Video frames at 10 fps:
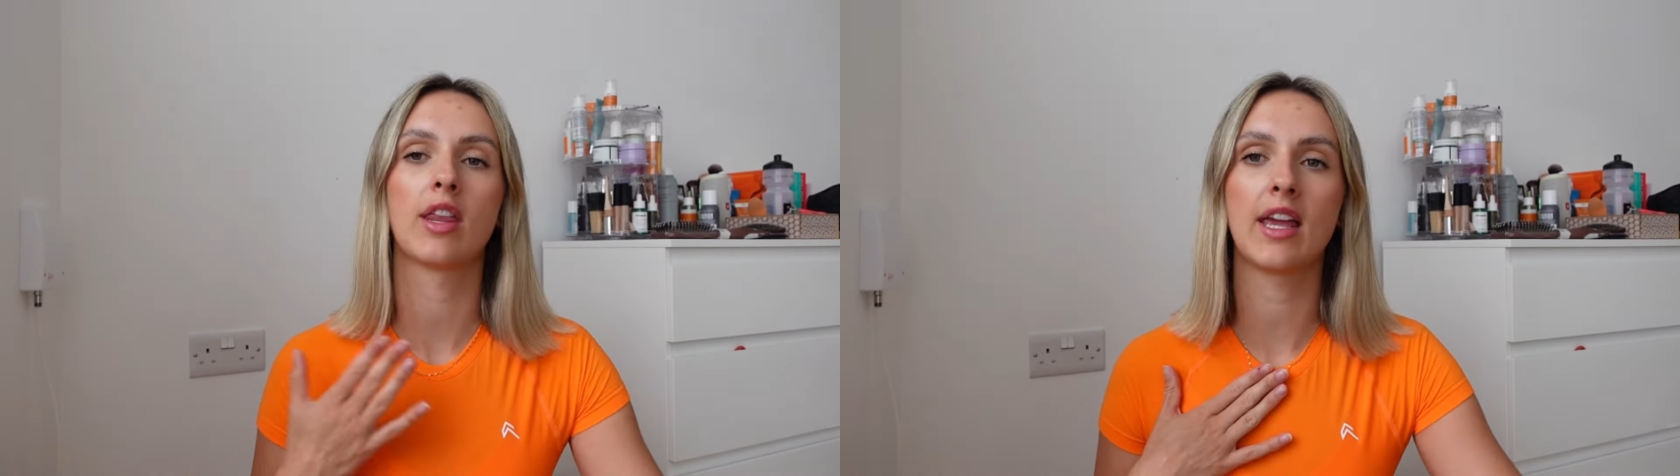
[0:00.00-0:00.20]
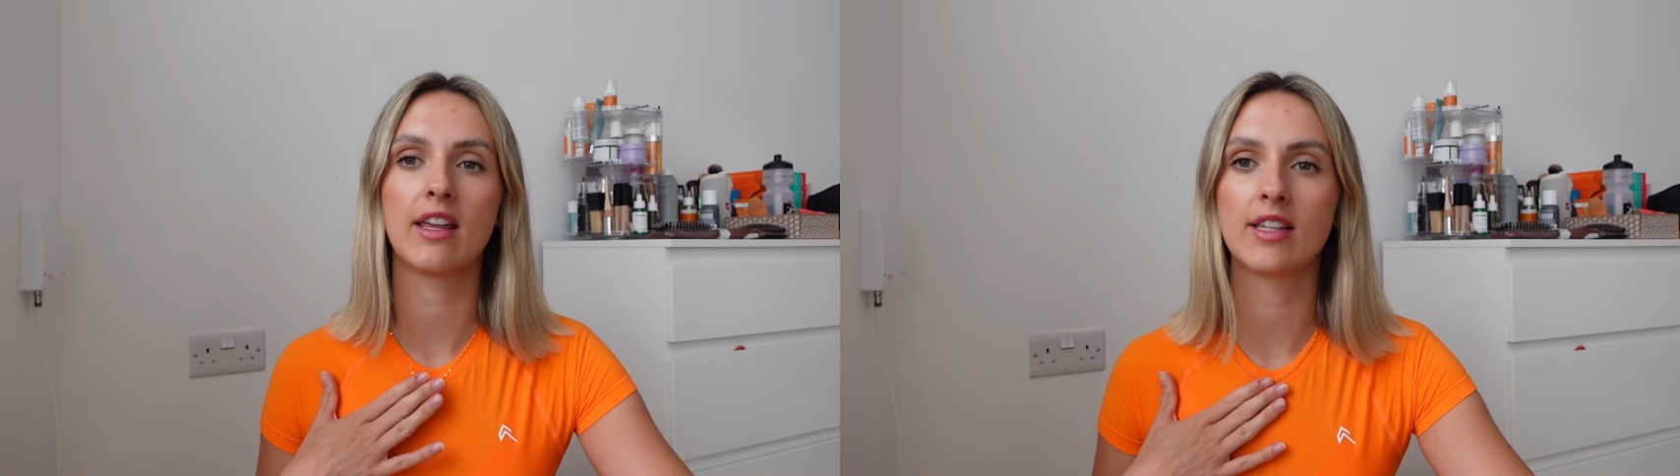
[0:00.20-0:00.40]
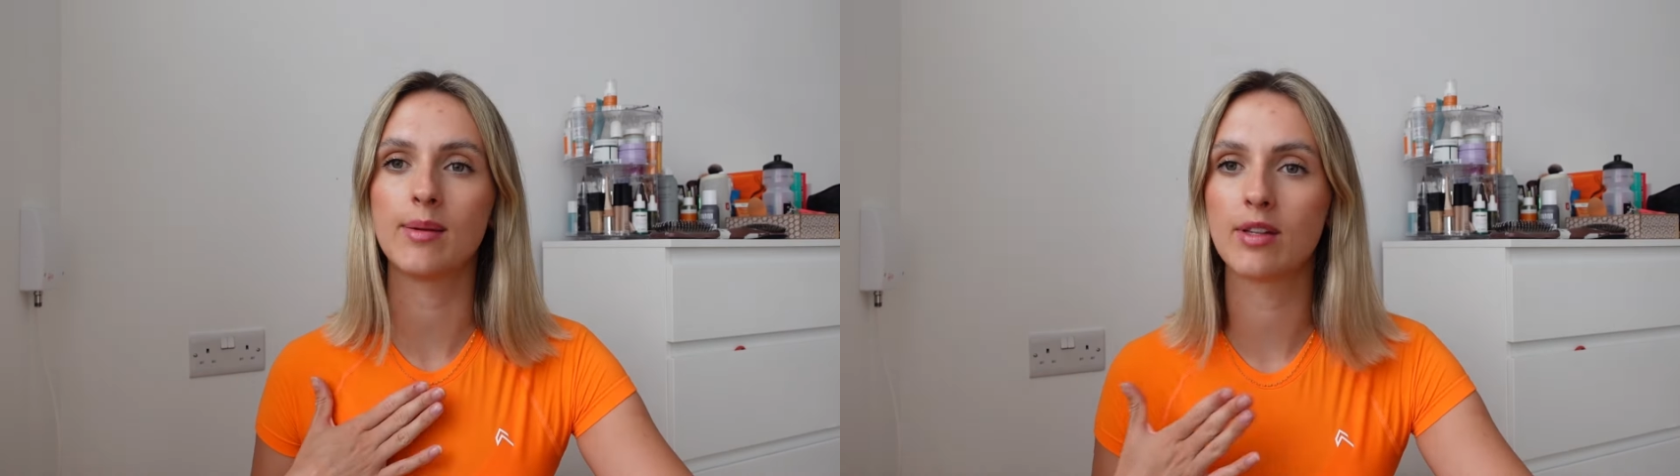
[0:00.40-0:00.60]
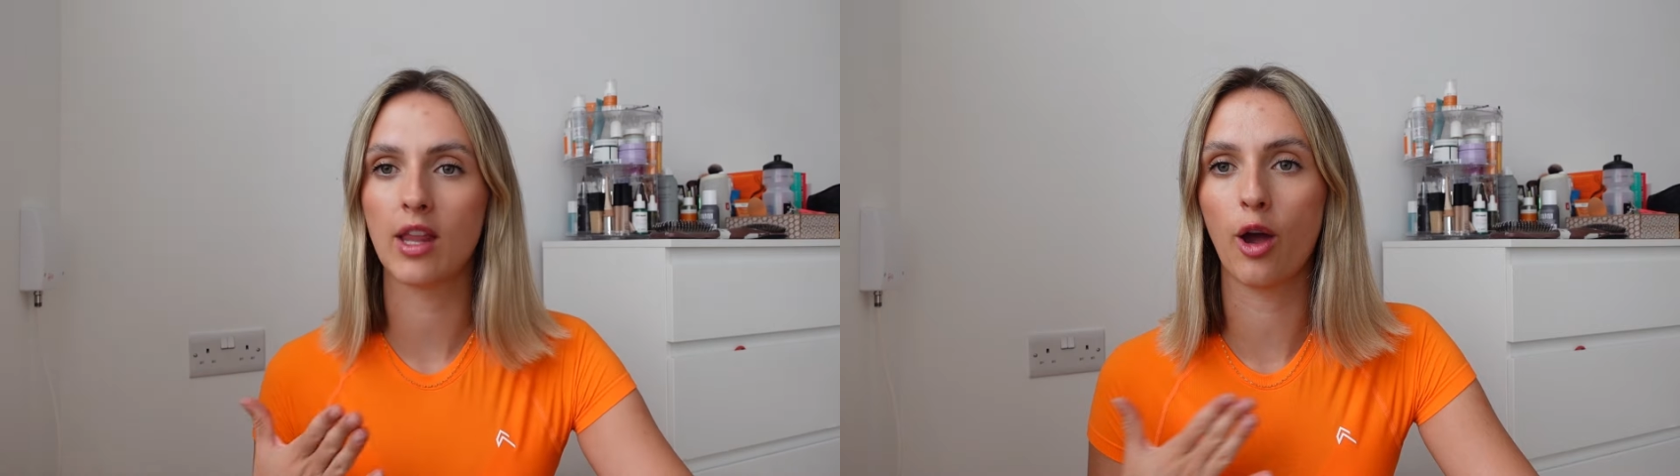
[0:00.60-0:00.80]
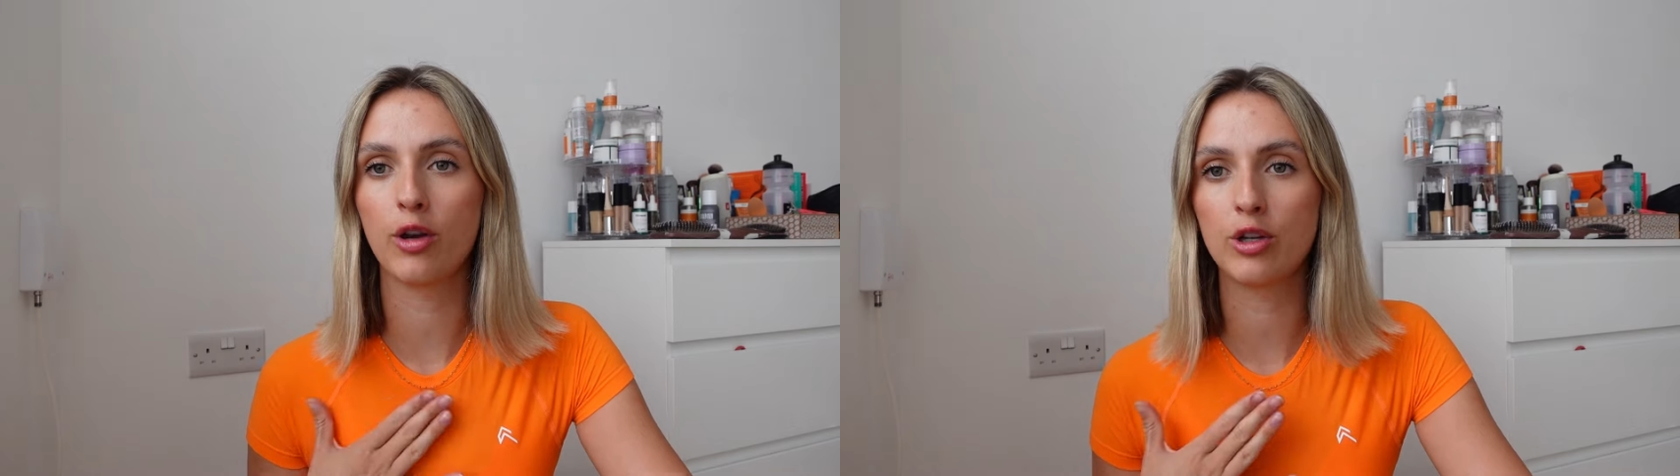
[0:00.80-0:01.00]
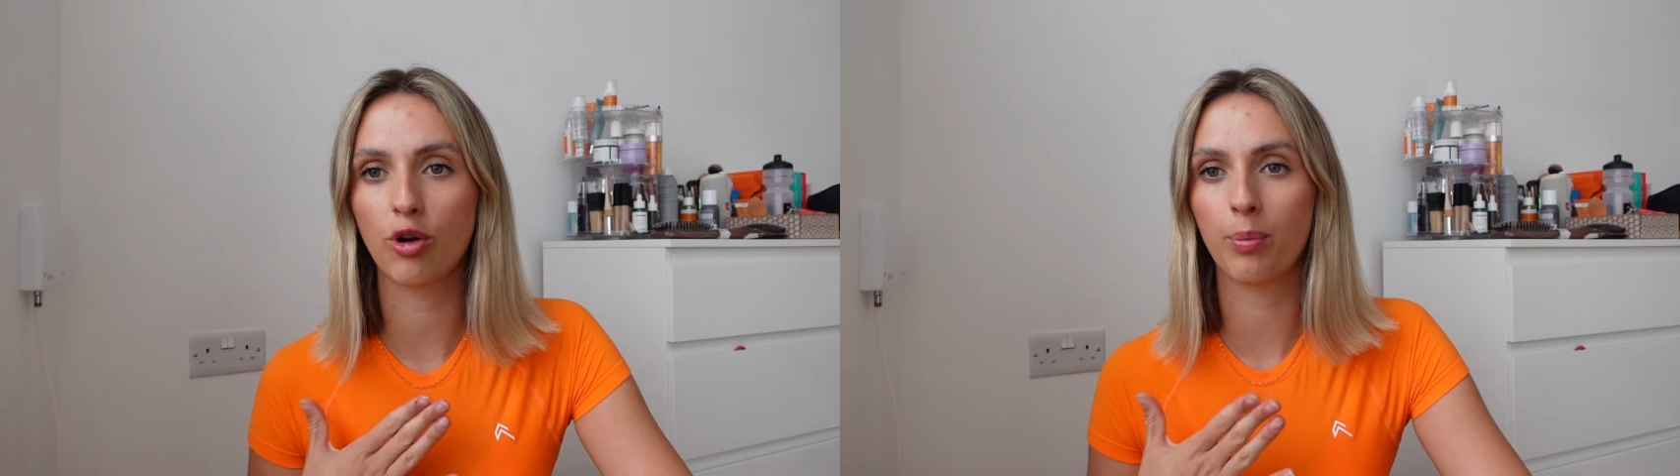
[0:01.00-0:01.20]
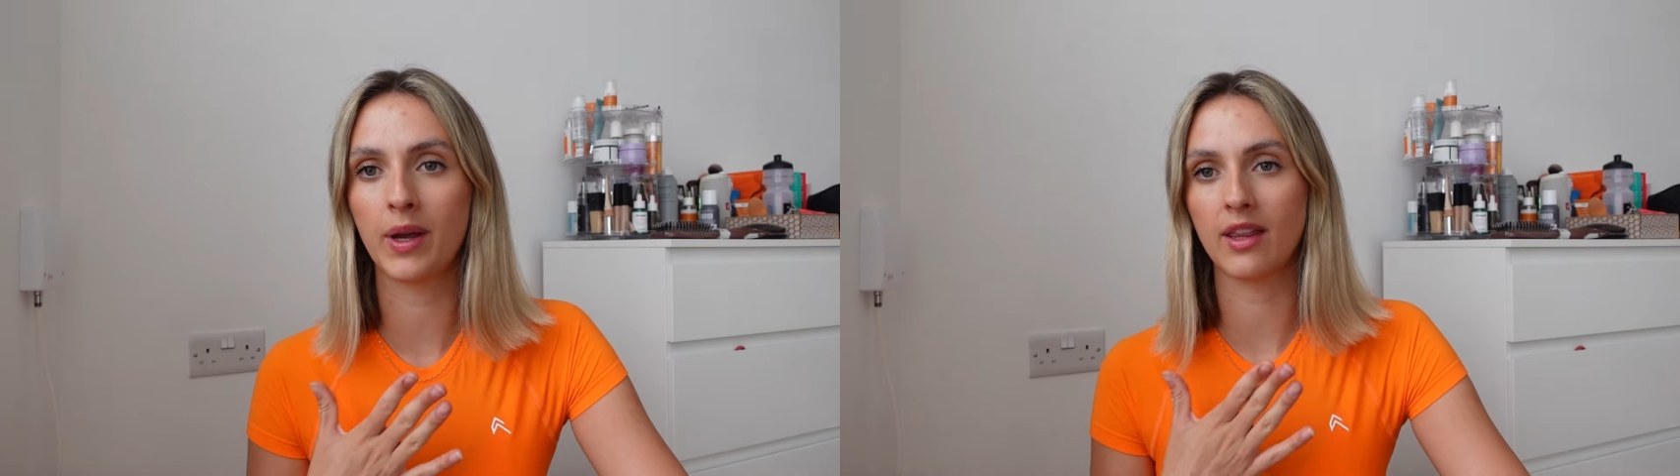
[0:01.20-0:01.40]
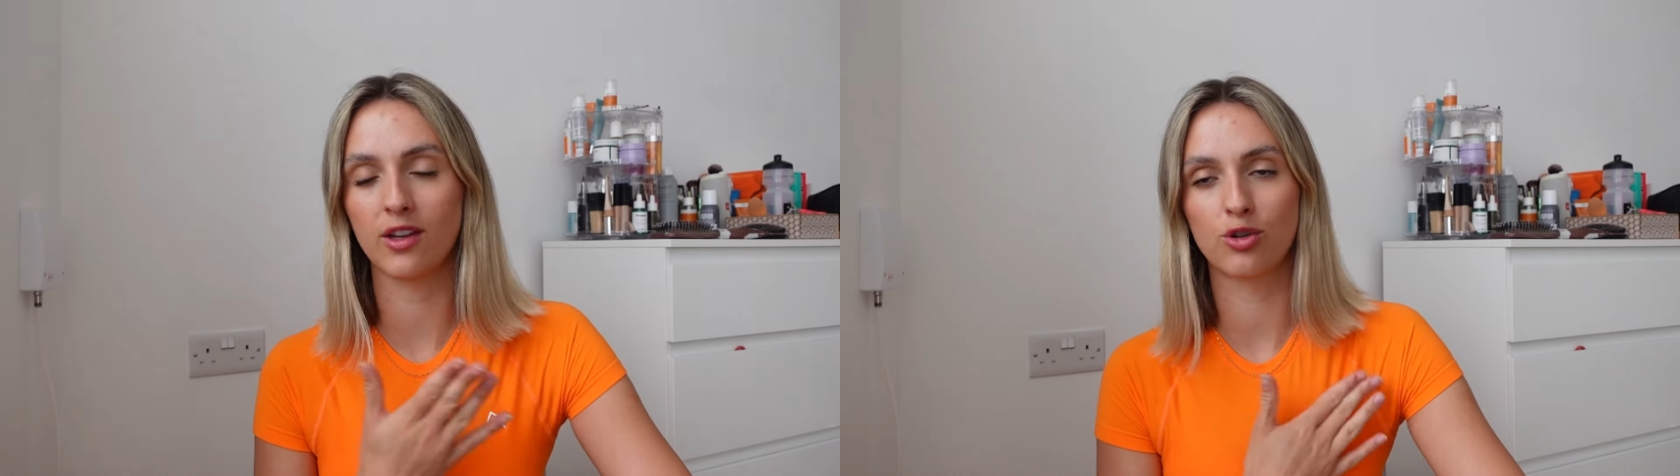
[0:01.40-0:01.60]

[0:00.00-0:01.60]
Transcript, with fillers: they seem they're only dropping the